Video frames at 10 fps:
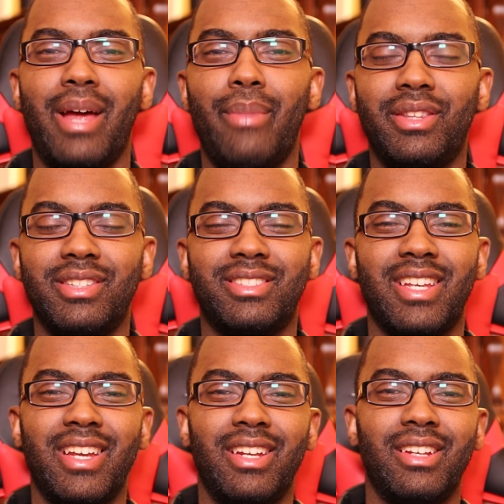I meant to
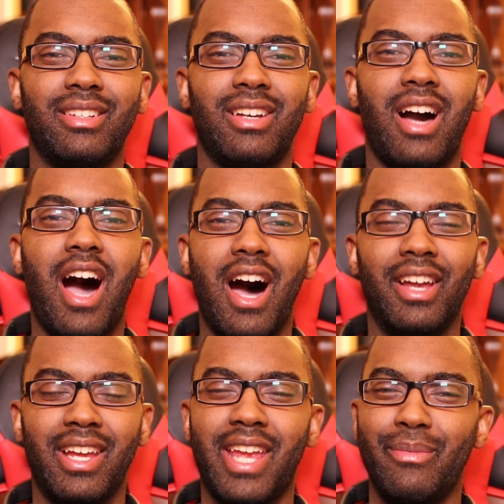say
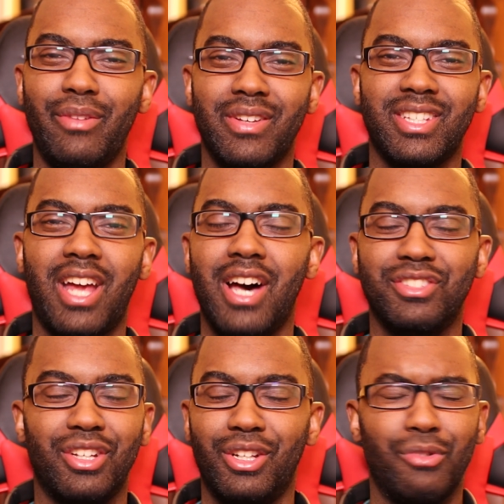Han. I can't believe I said Han
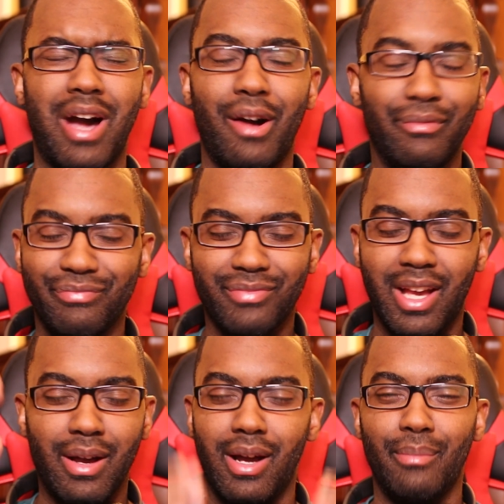Solo. Wow.
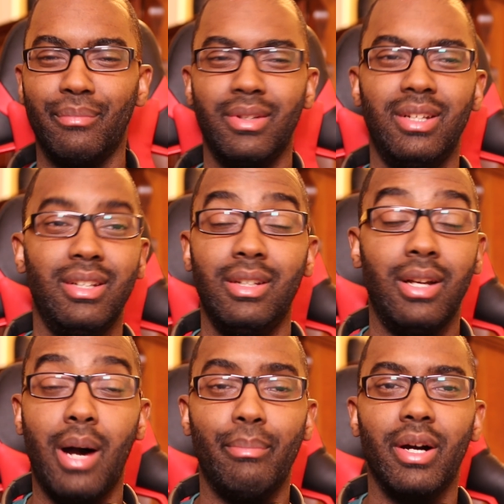I'm
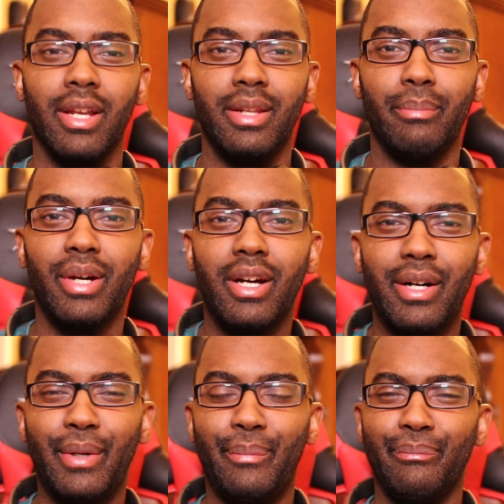bugging. But
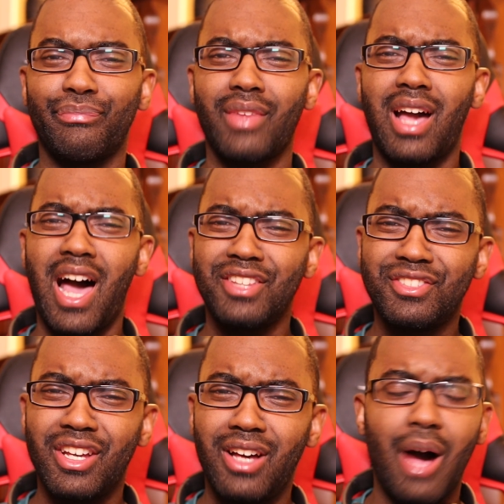
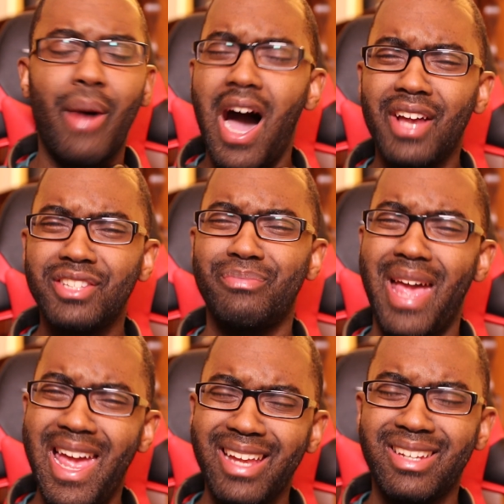Han is
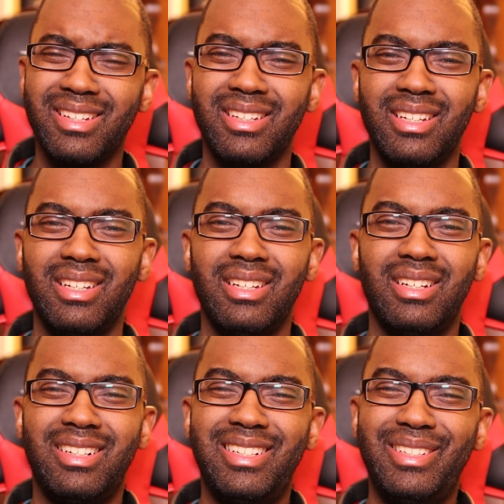back?
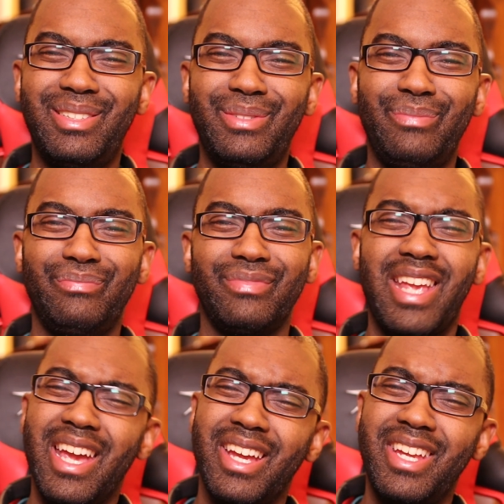
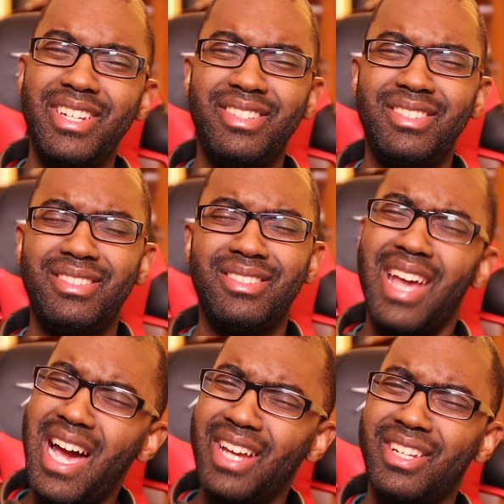Yeah, he
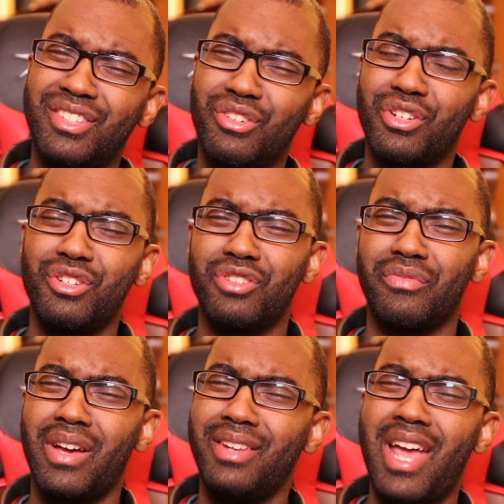died in Tokyo
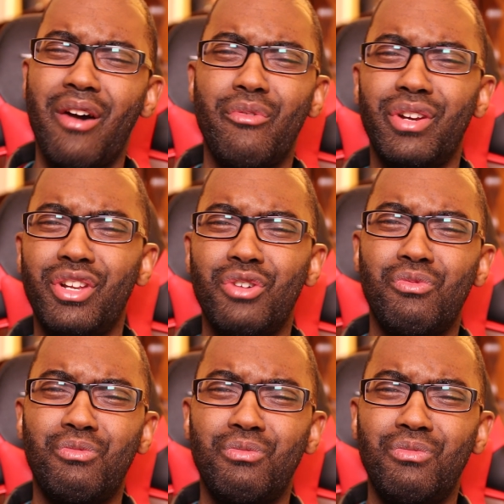Drift. Now I wanna
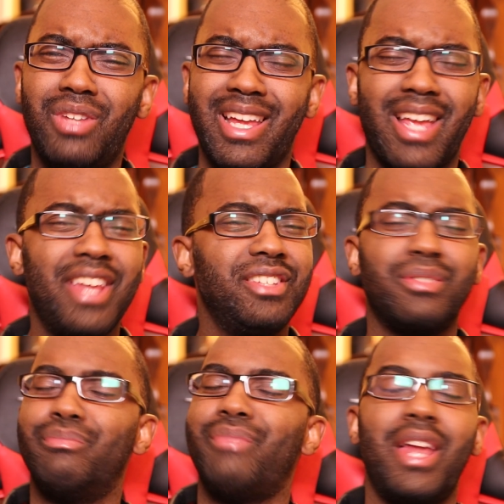know, like, I need
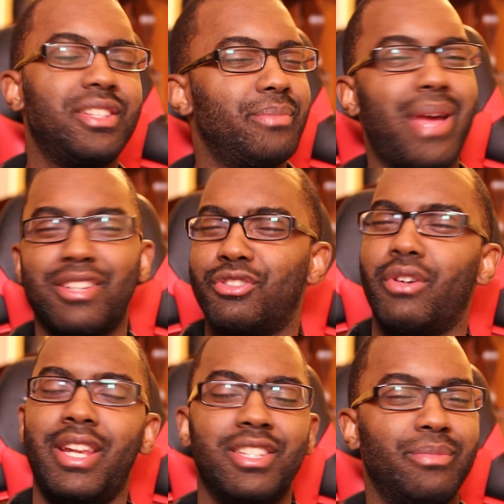some
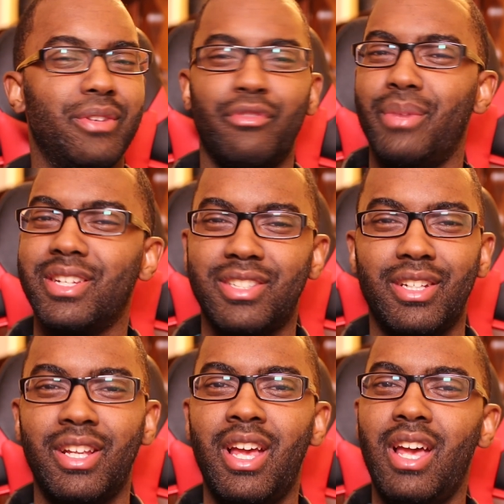backstory. I need some
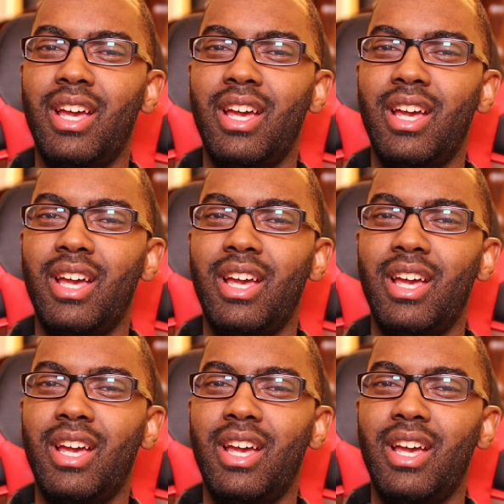information.